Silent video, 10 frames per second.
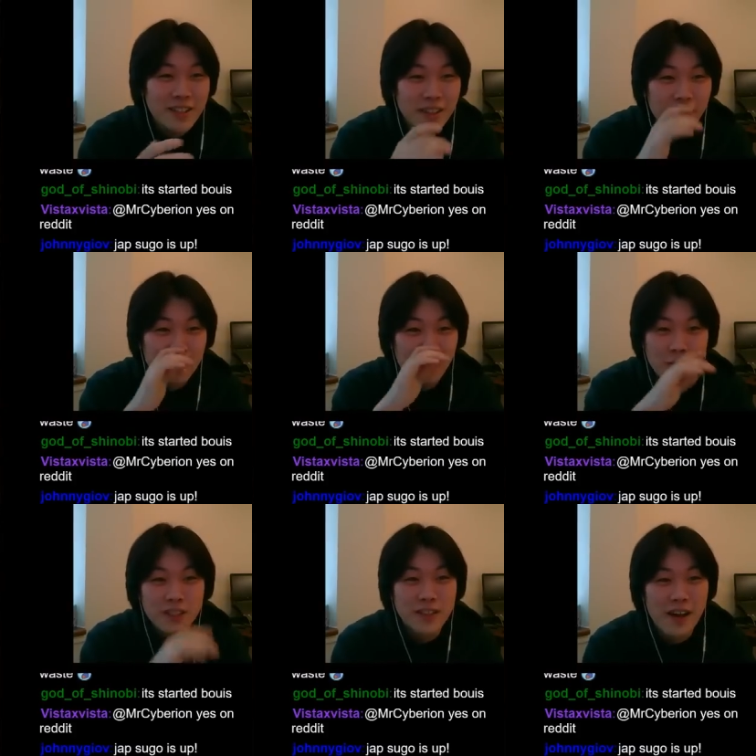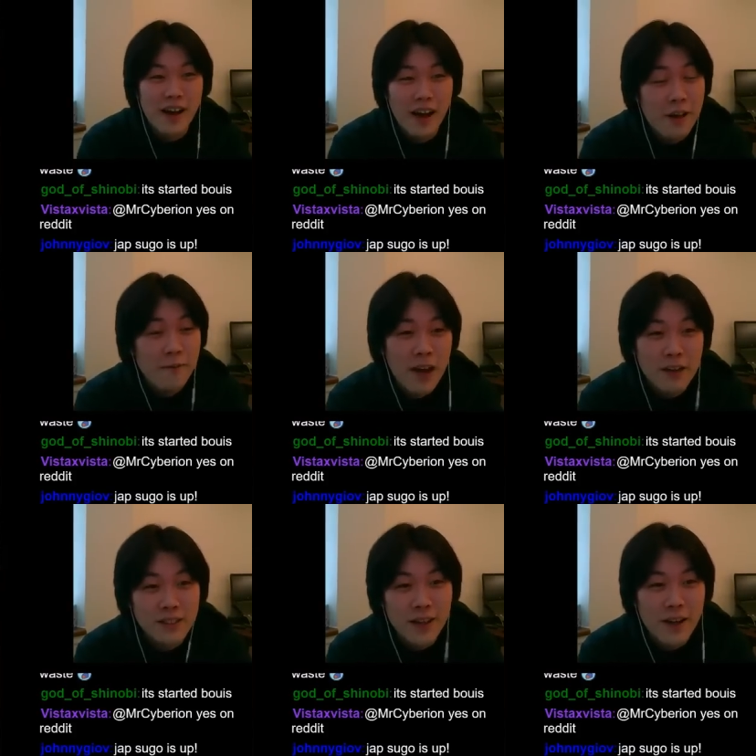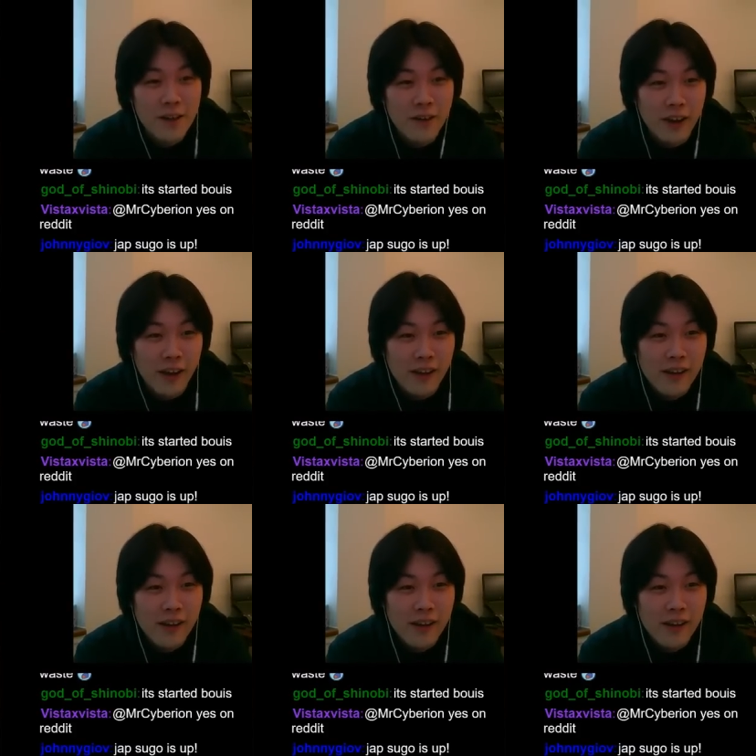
a good 4-star, a 5-star unit.